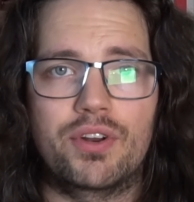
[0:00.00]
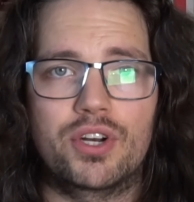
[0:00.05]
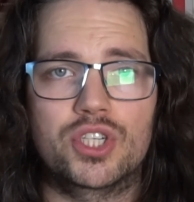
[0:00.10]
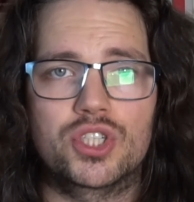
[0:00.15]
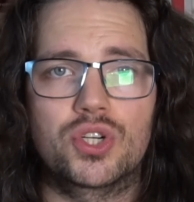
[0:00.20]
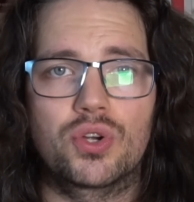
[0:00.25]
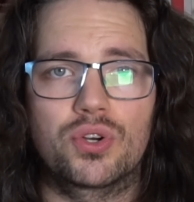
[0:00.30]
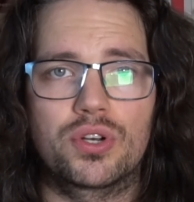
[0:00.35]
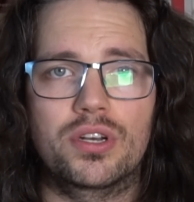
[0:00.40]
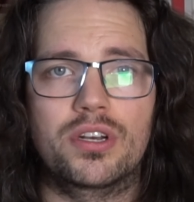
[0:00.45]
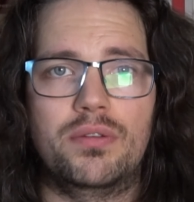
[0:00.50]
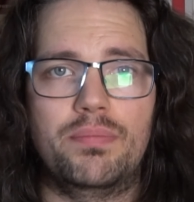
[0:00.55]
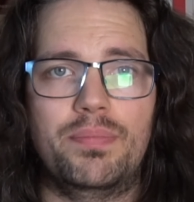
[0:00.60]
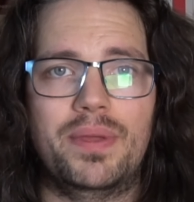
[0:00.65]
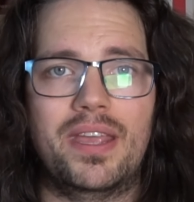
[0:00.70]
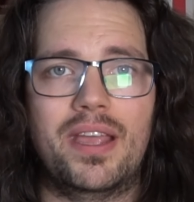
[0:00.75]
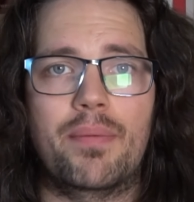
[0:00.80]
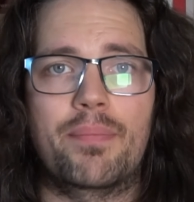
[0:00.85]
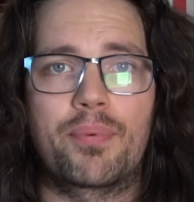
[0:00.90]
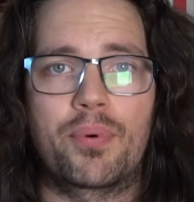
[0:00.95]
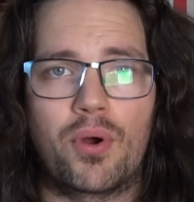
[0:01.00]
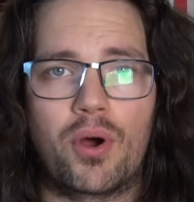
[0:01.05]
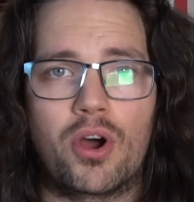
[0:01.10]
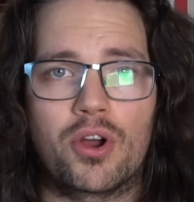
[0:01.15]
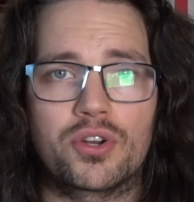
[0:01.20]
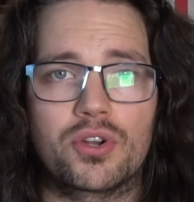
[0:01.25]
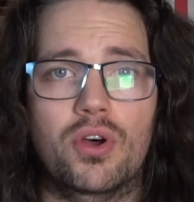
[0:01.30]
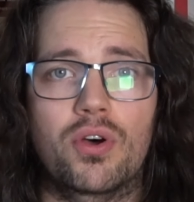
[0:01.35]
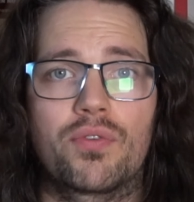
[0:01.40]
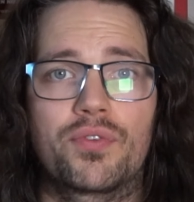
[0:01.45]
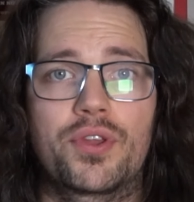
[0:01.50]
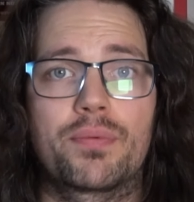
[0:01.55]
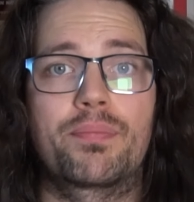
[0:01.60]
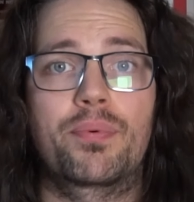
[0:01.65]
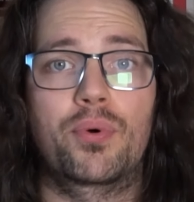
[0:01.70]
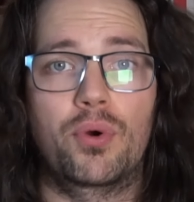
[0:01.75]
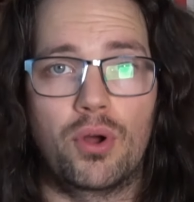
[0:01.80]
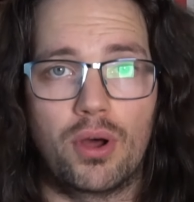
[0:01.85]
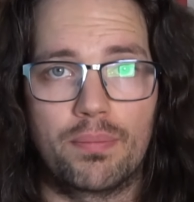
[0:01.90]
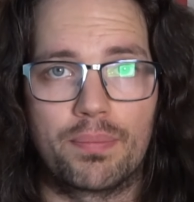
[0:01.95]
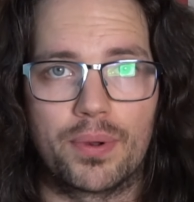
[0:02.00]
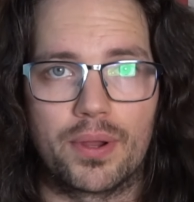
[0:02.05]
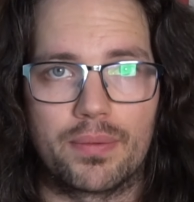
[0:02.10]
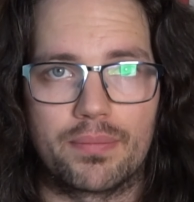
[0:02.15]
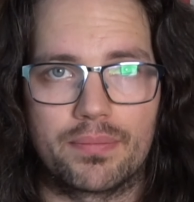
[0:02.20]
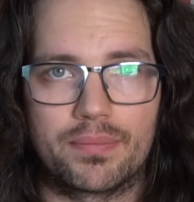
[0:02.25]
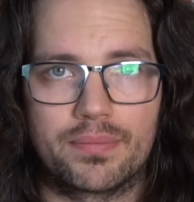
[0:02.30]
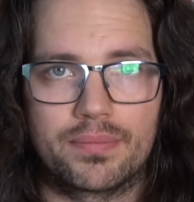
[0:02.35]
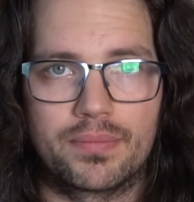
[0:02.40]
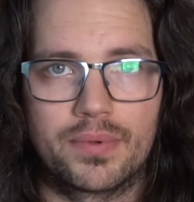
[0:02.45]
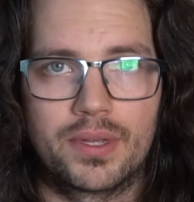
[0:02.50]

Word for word: shouldn't be a part of the problem.